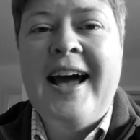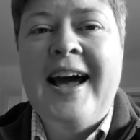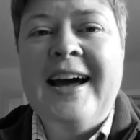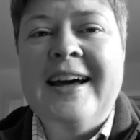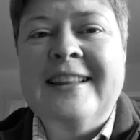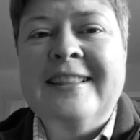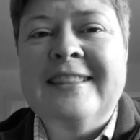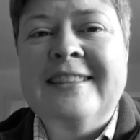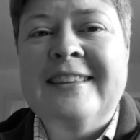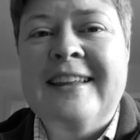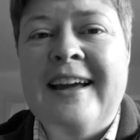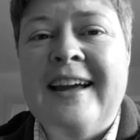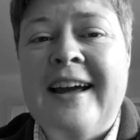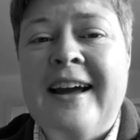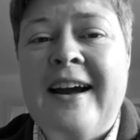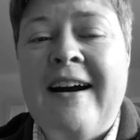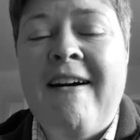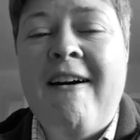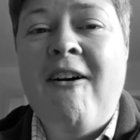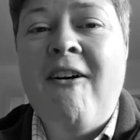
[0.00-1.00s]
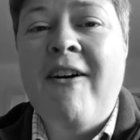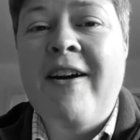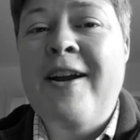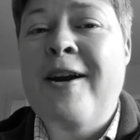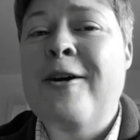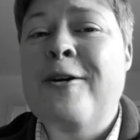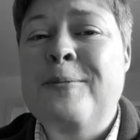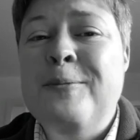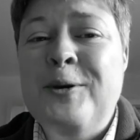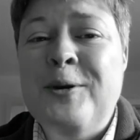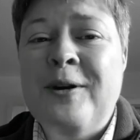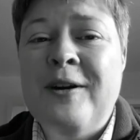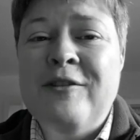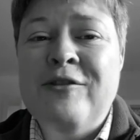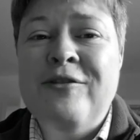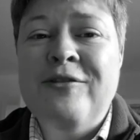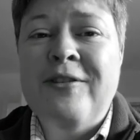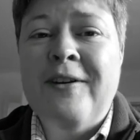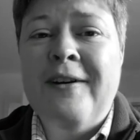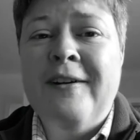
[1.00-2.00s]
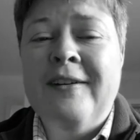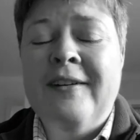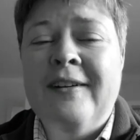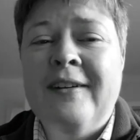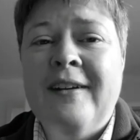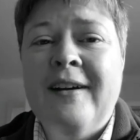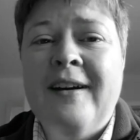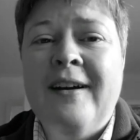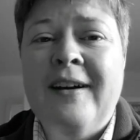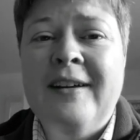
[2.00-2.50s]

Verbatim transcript: And uh, I hope you have fun.